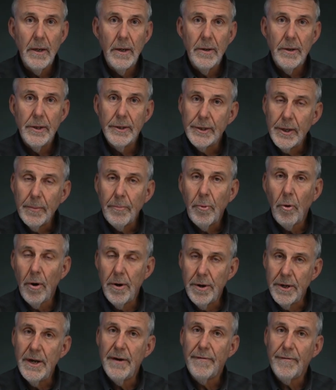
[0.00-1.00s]
to
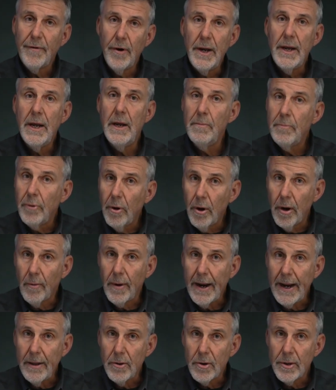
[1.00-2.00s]
support different input
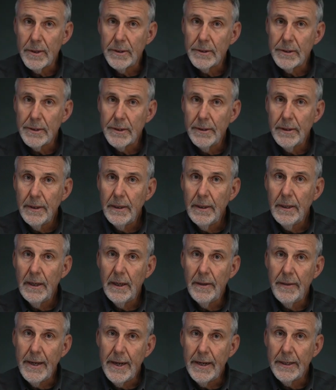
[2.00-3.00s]
ranges.
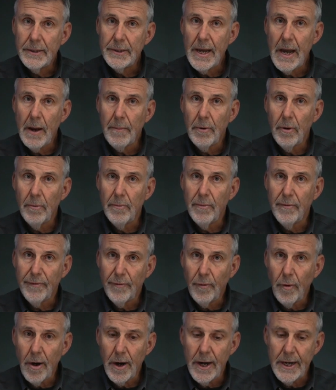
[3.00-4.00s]
In the example
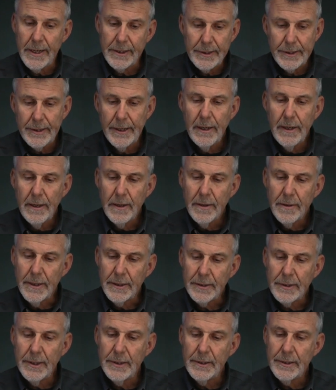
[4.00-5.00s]
before us,
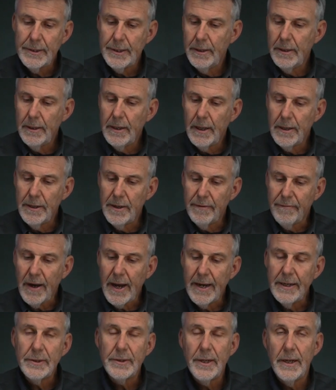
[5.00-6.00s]
this is a
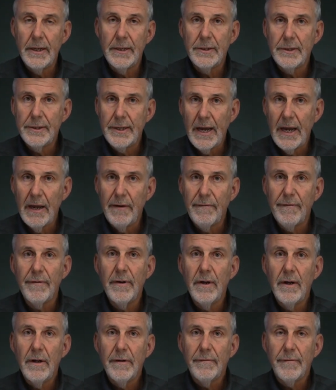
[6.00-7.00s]
device that is safe
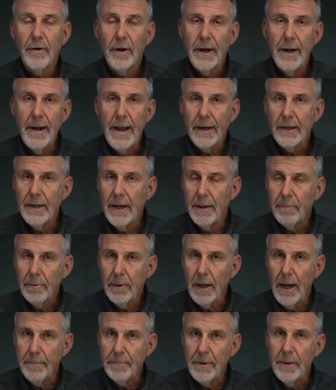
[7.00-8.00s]
for connecting
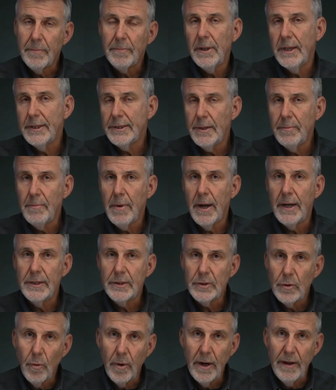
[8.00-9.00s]
up to plus and minus
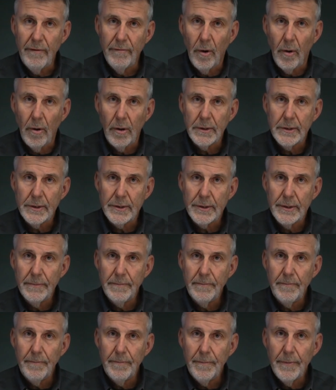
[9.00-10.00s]
20 volts
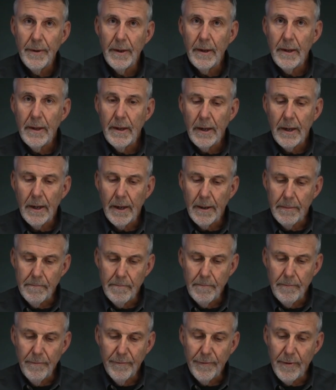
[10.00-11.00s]

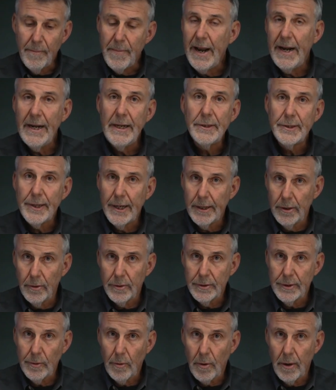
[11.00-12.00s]
from any signal
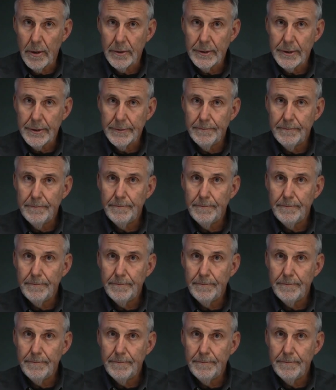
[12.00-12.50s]
source.